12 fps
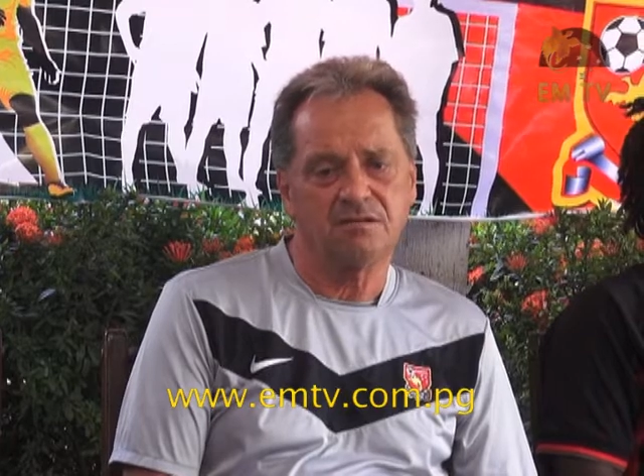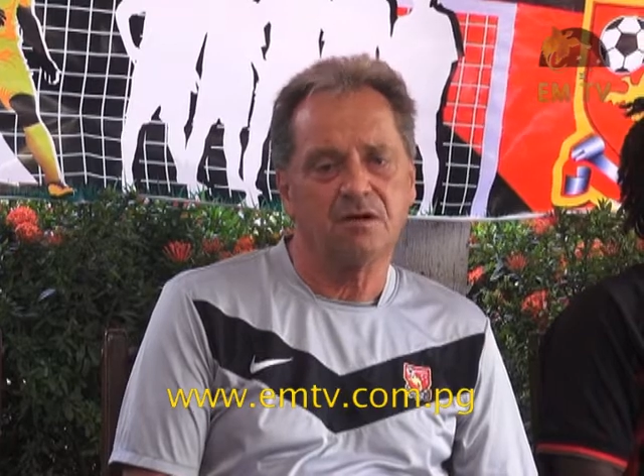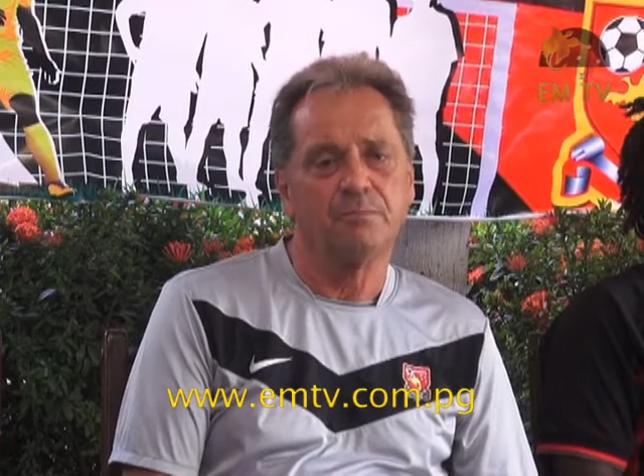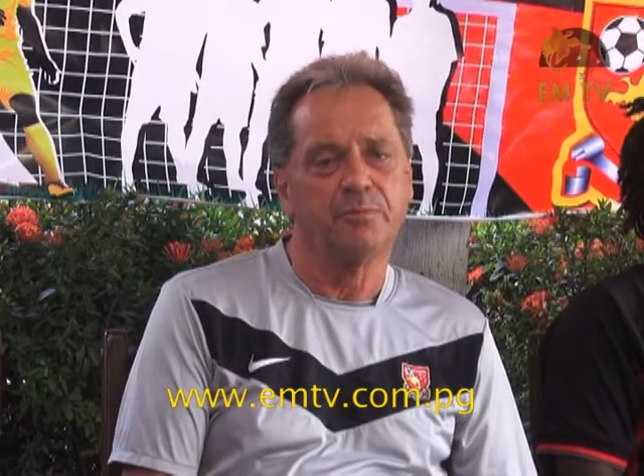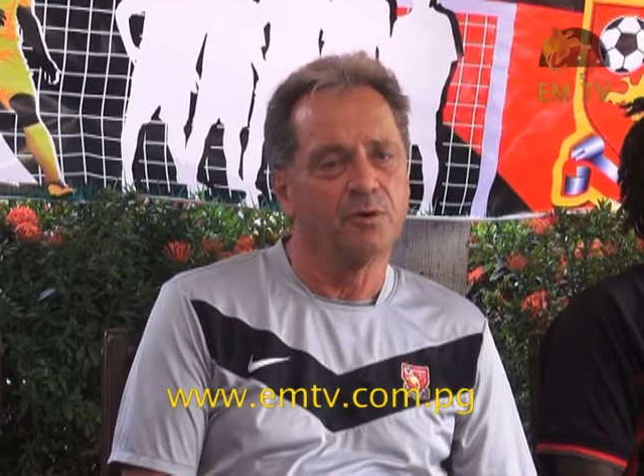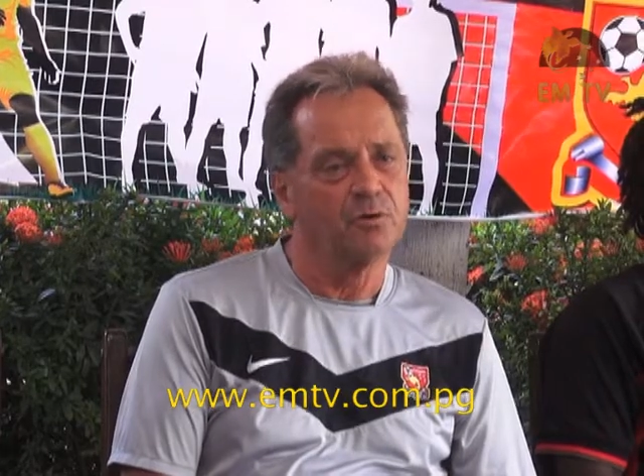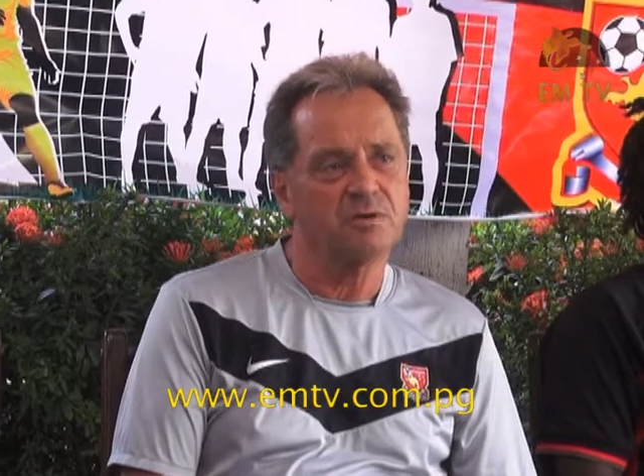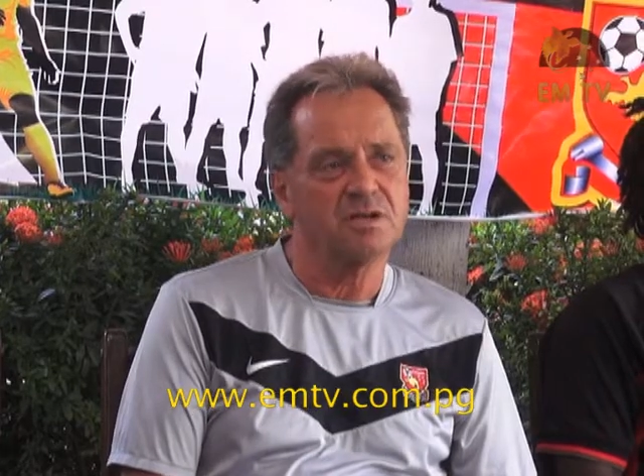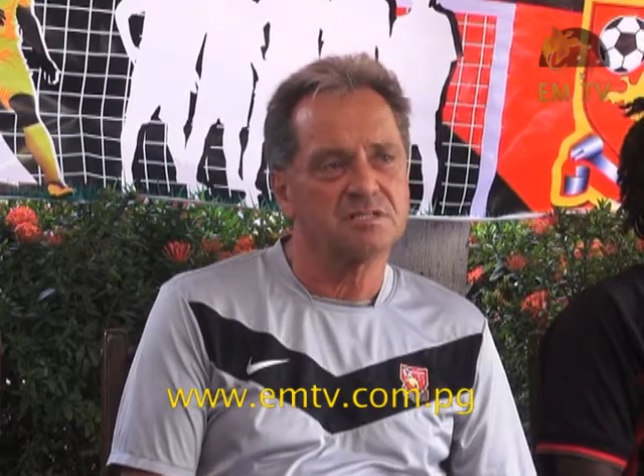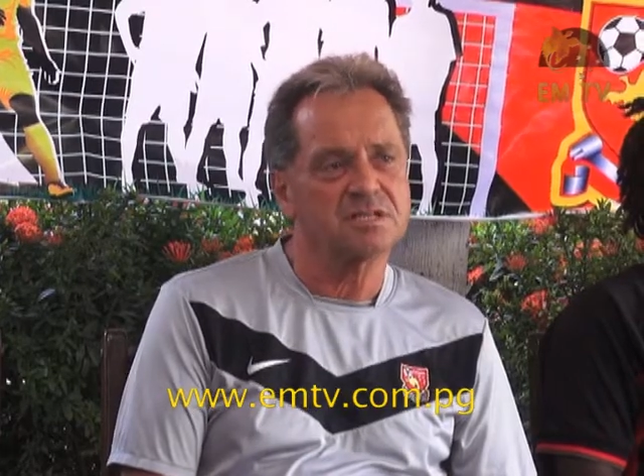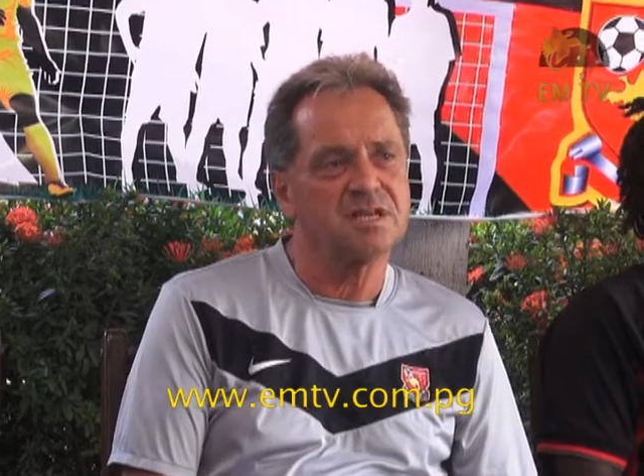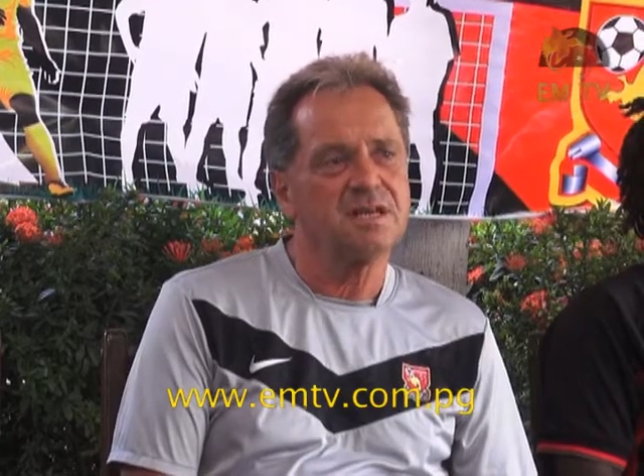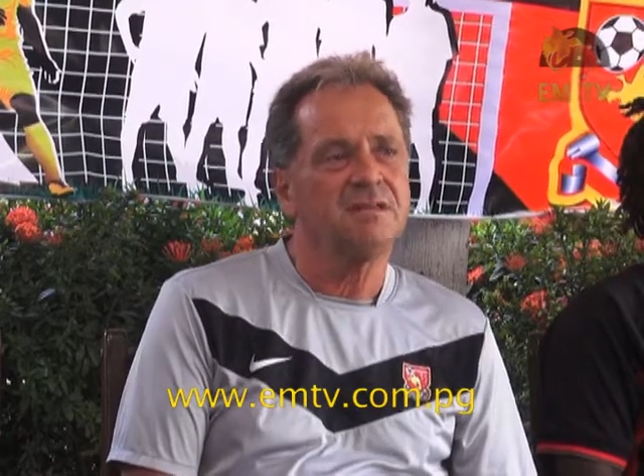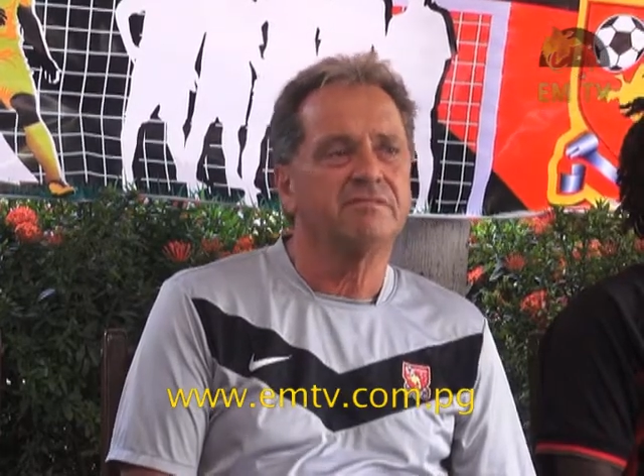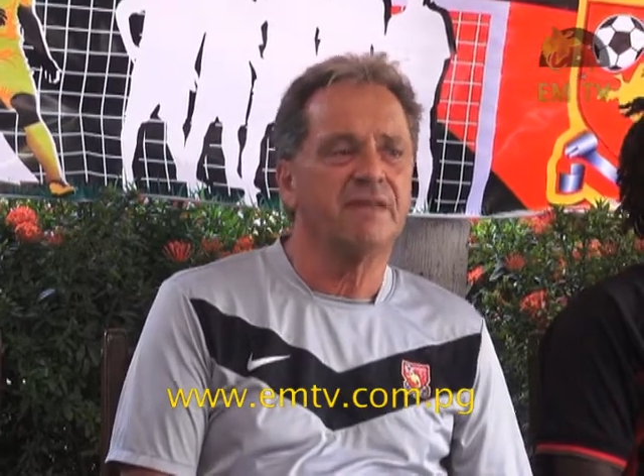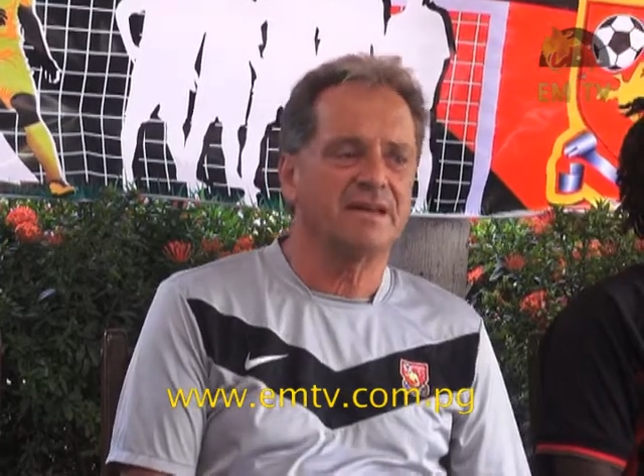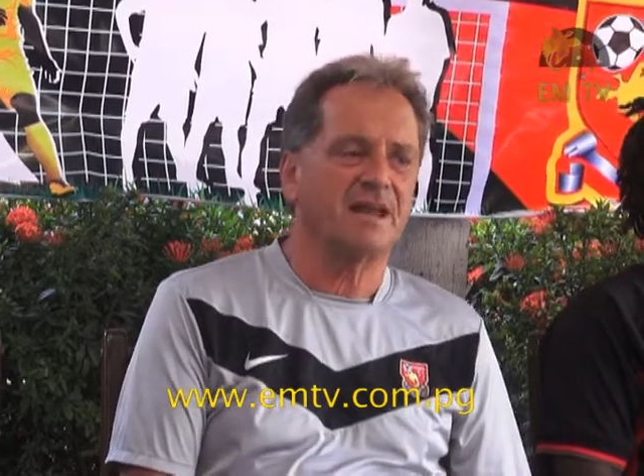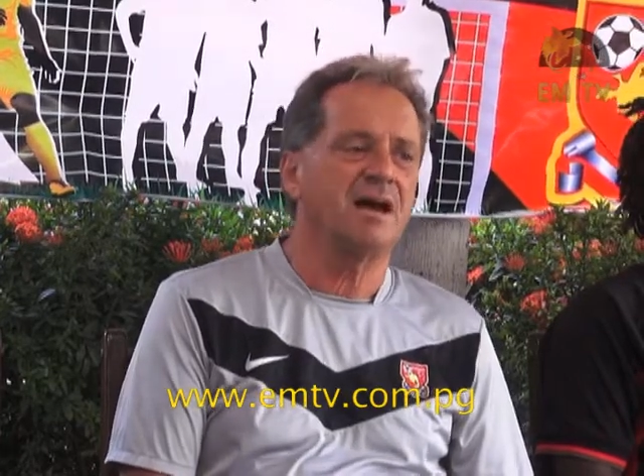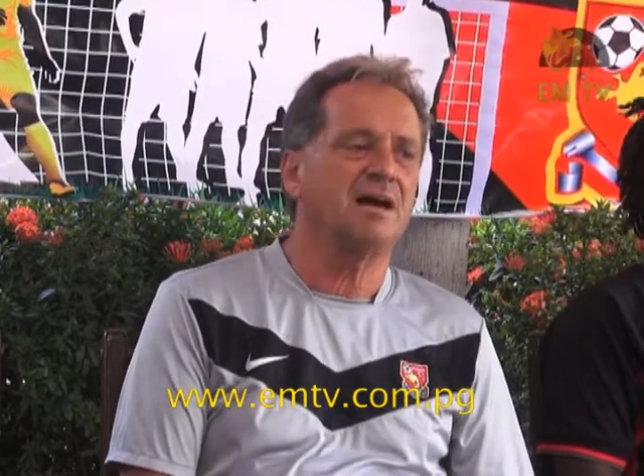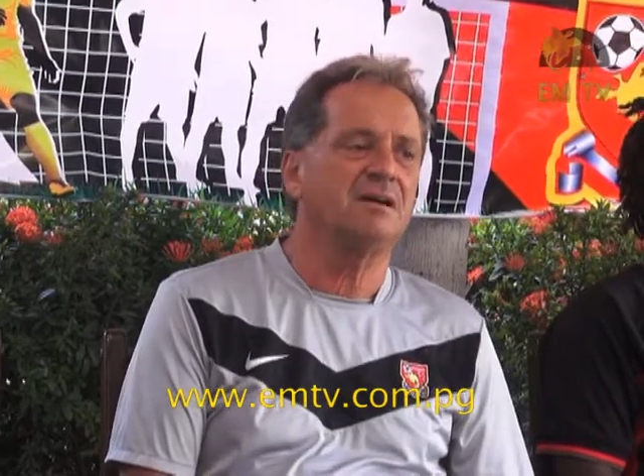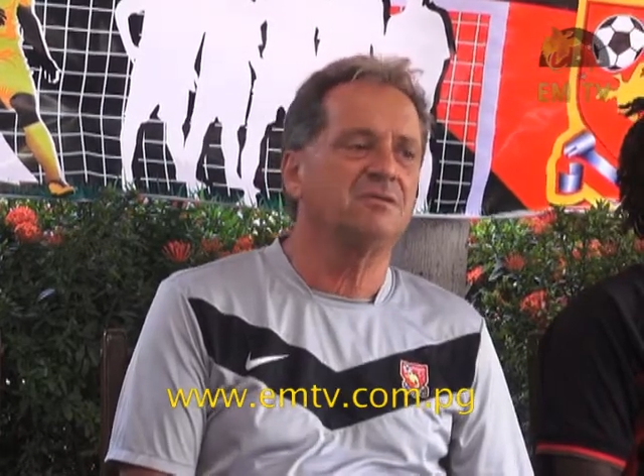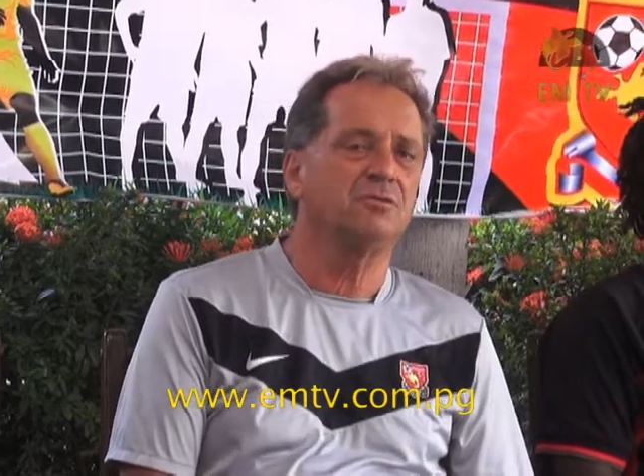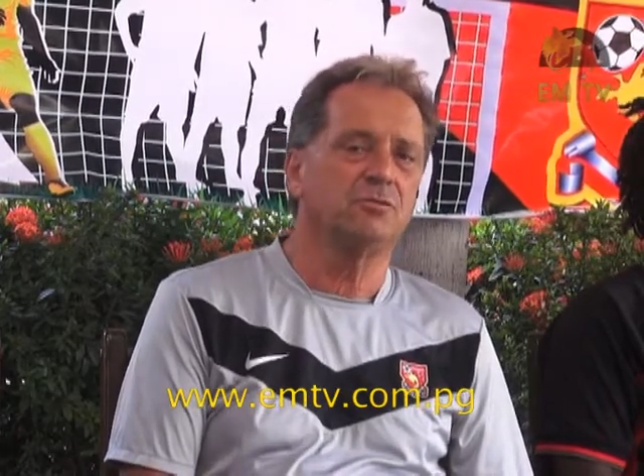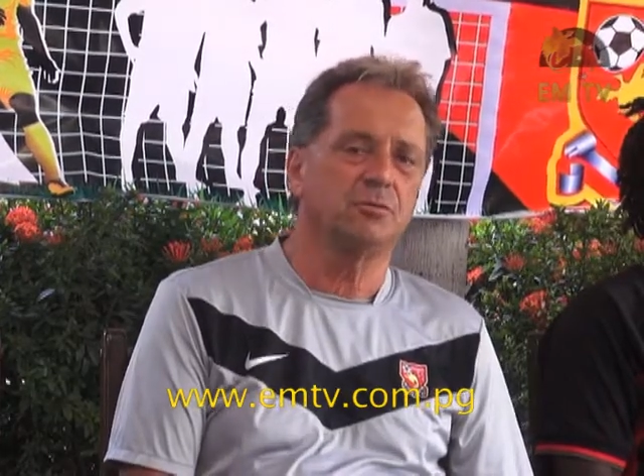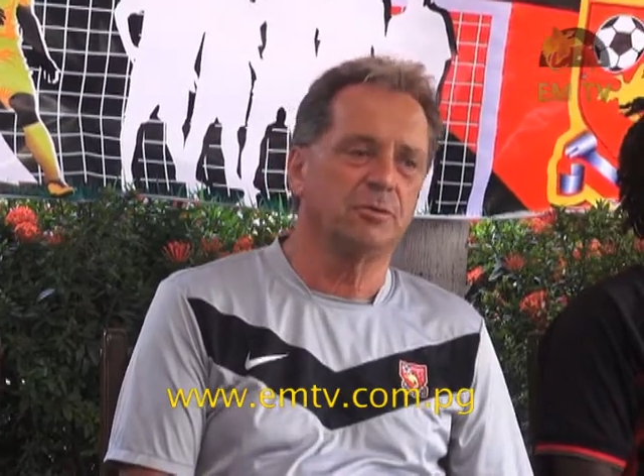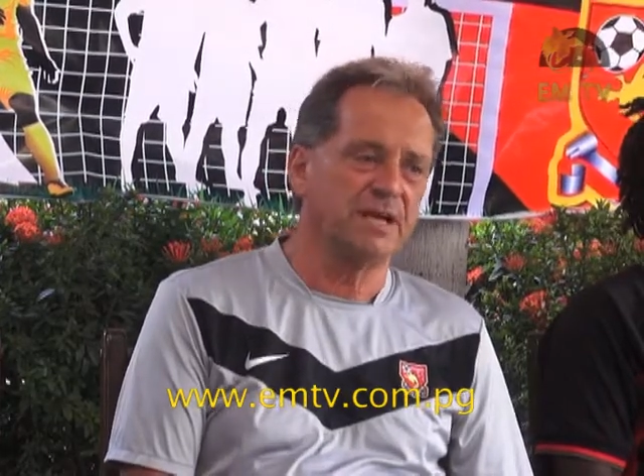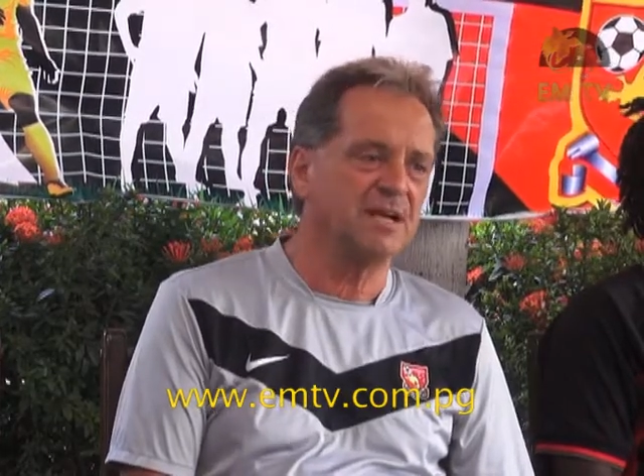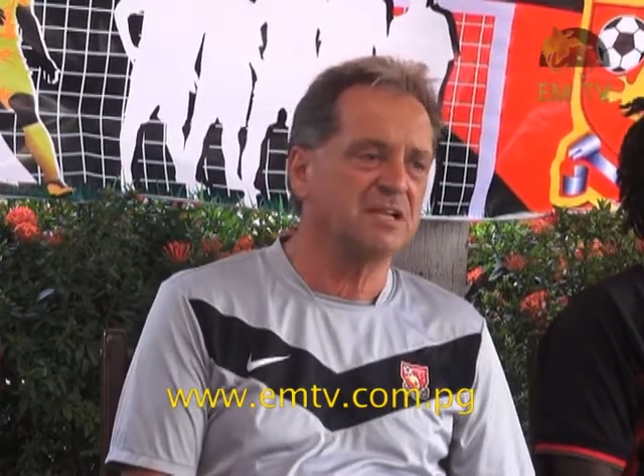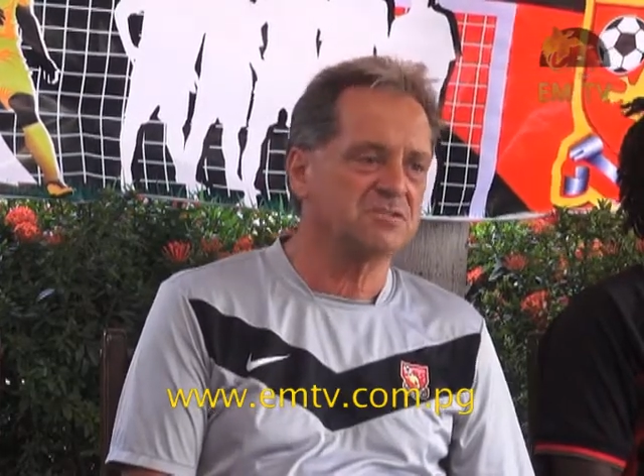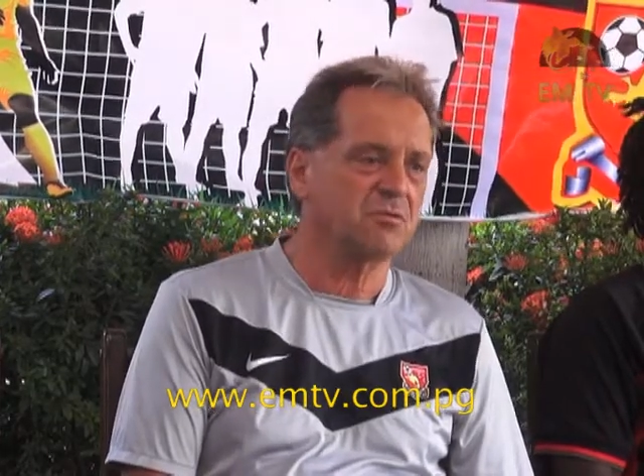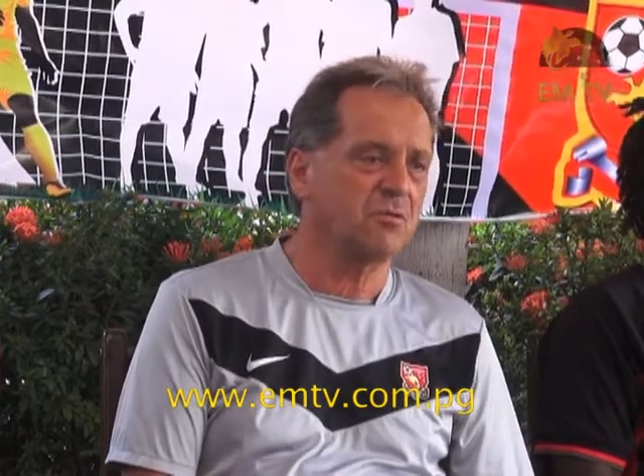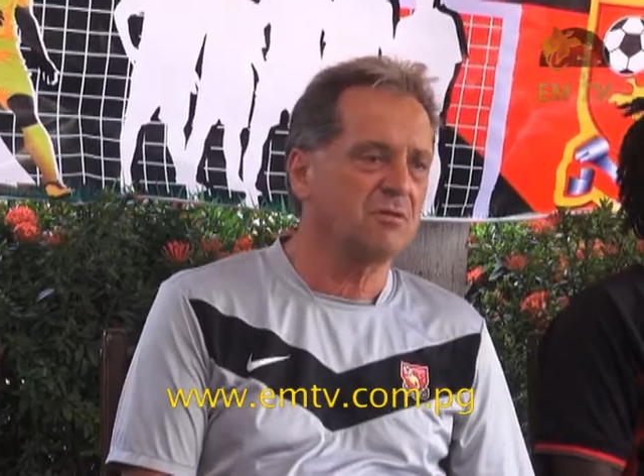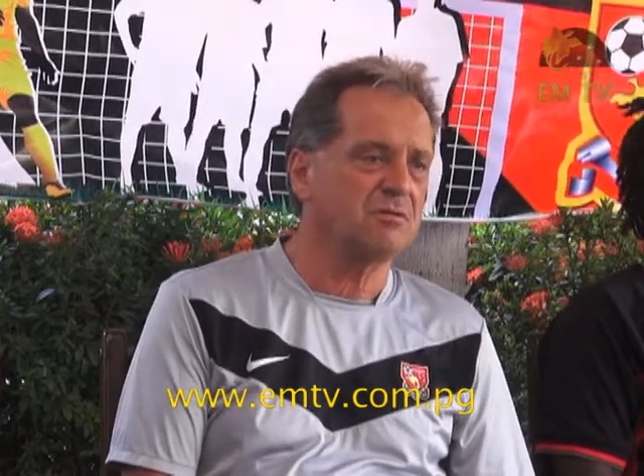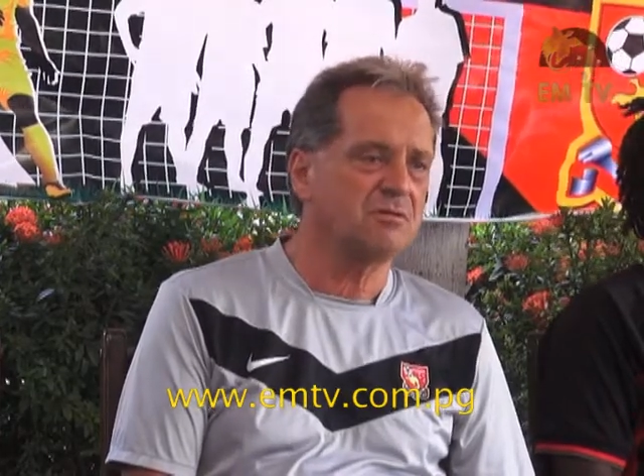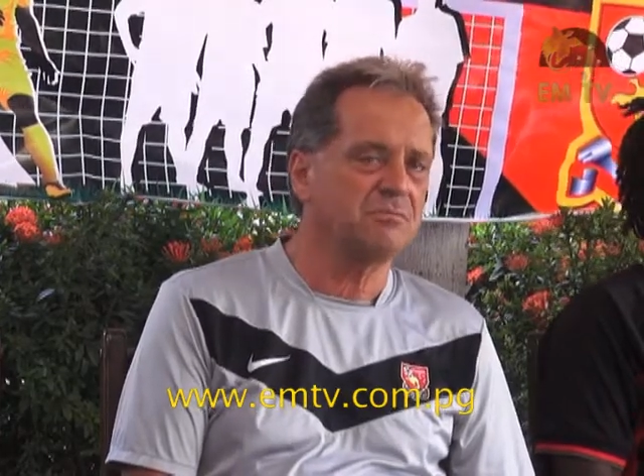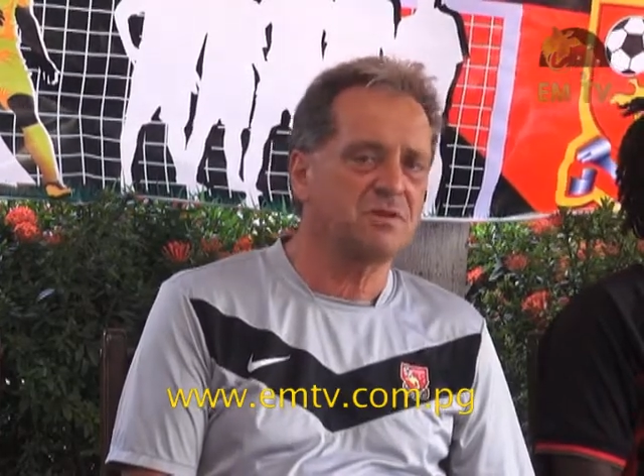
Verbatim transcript: opponents that are really strong.